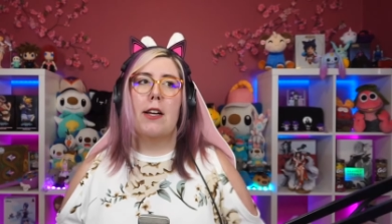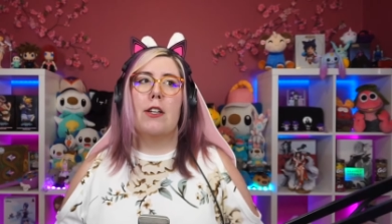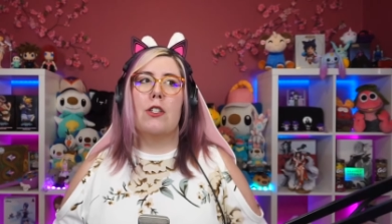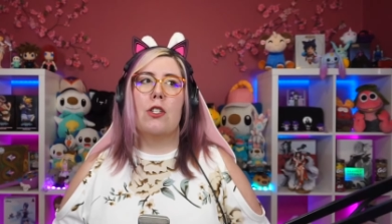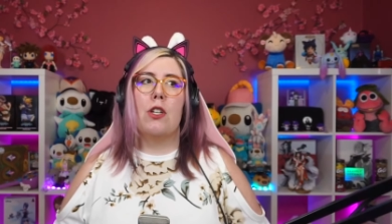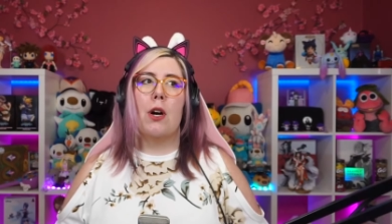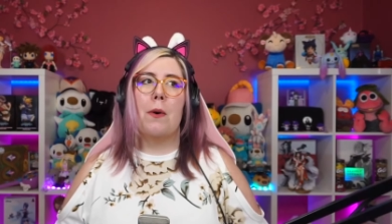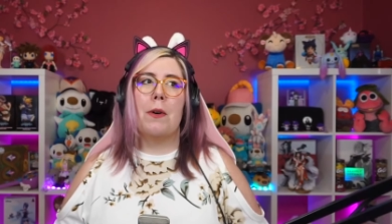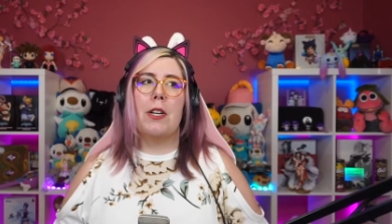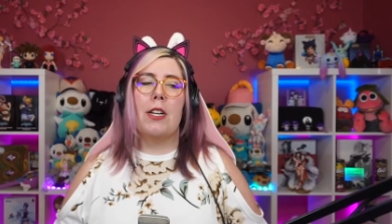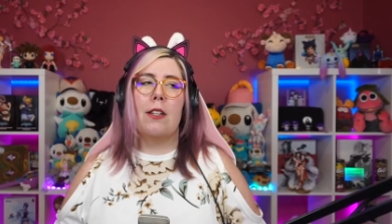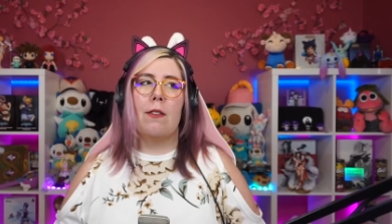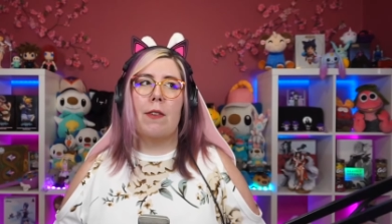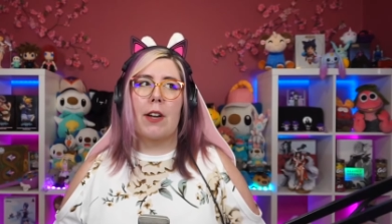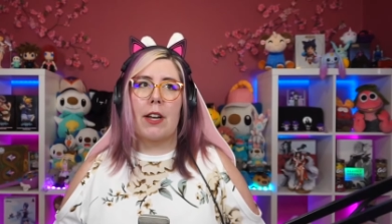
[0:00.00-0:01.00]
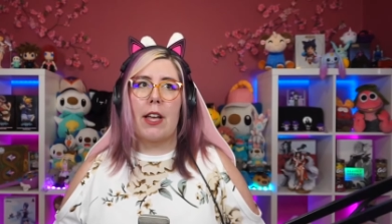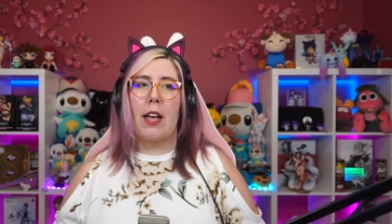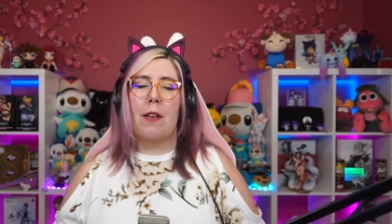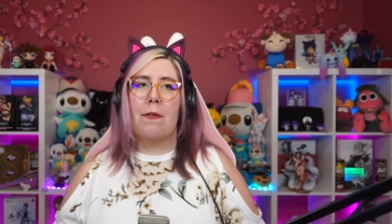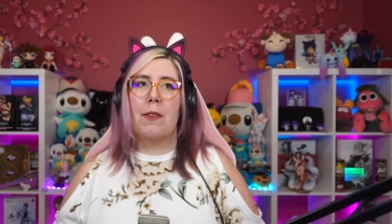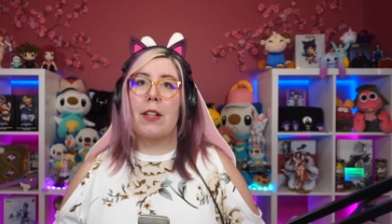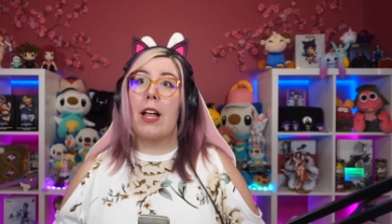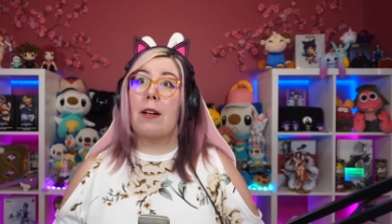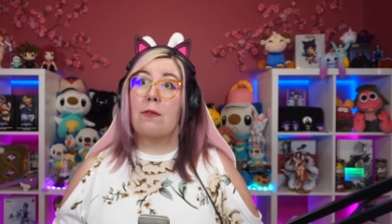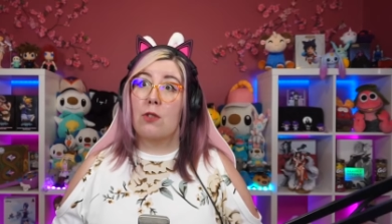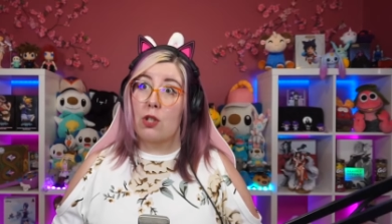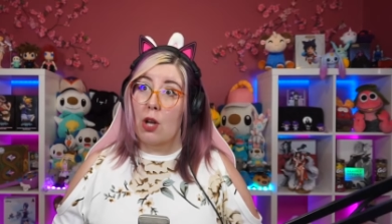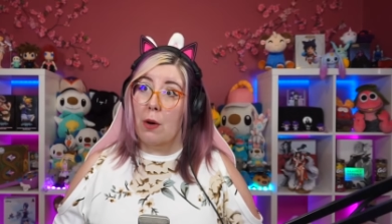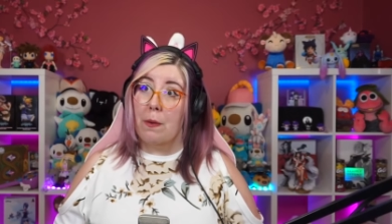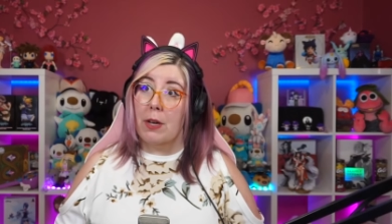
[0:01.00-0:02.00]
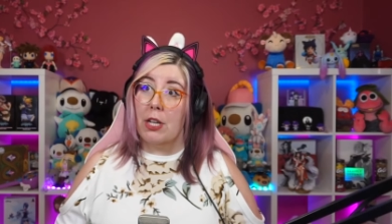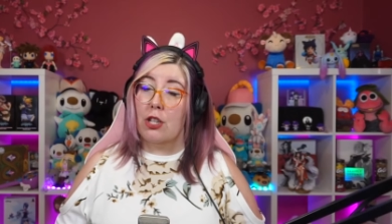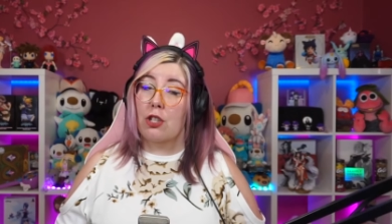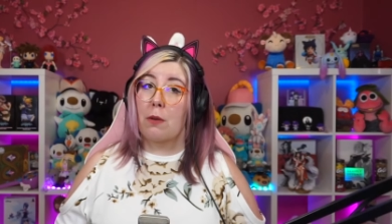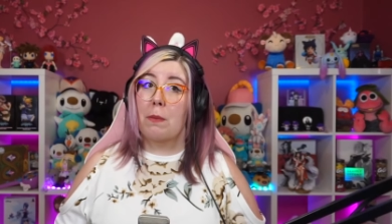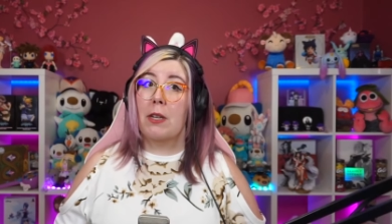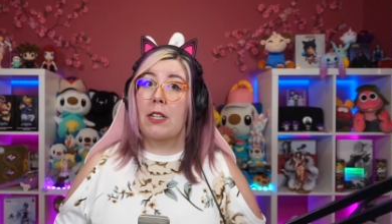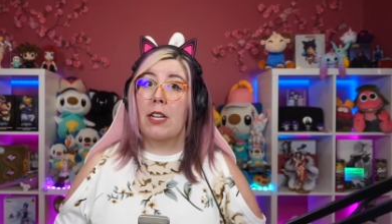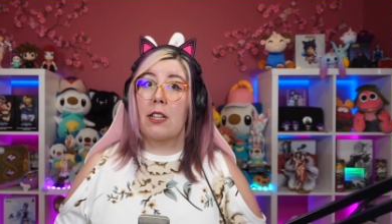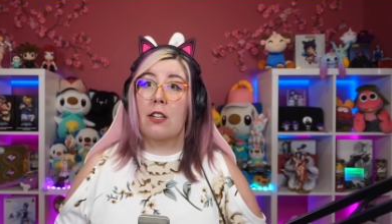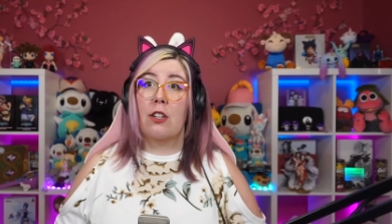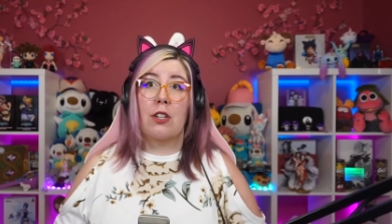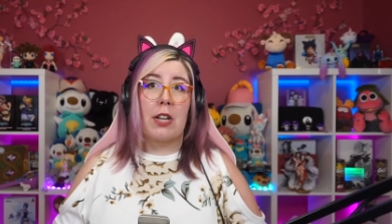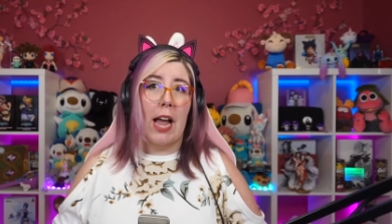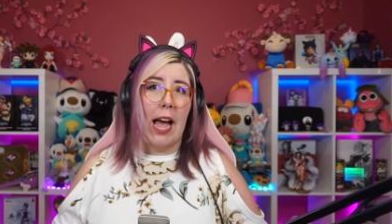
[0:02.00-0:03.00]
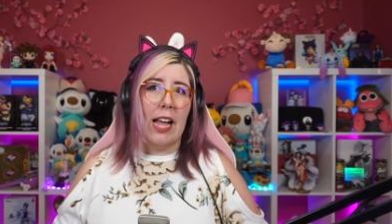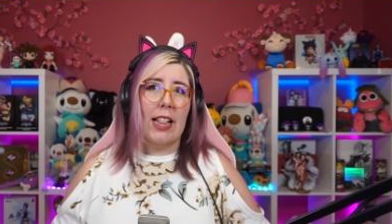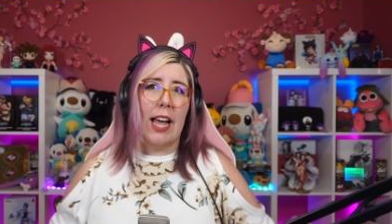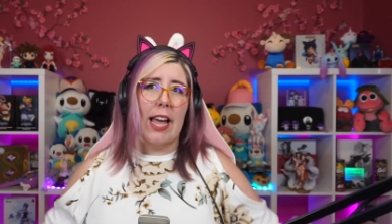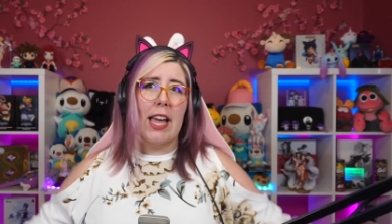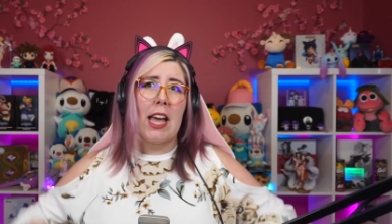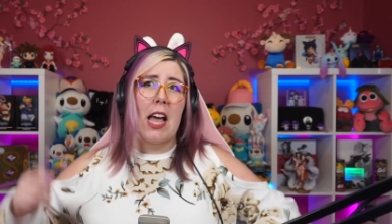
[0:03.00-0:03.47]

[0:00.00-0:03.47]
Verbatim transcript: So it is very helpful to have Zoe. She'll be another good ally.